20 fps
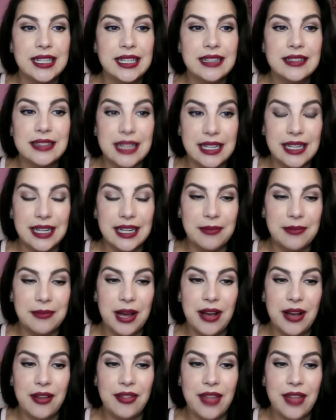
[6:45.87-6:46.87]
thinking
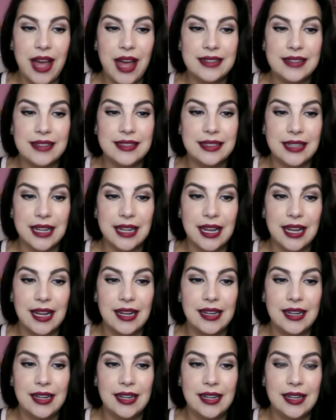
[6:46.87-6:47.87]
about that
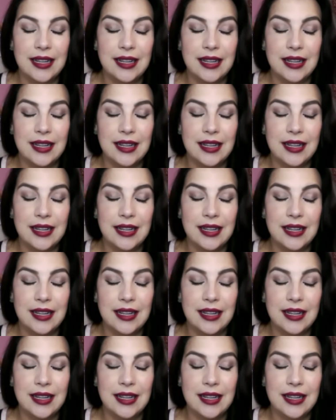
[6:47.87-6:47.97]
today.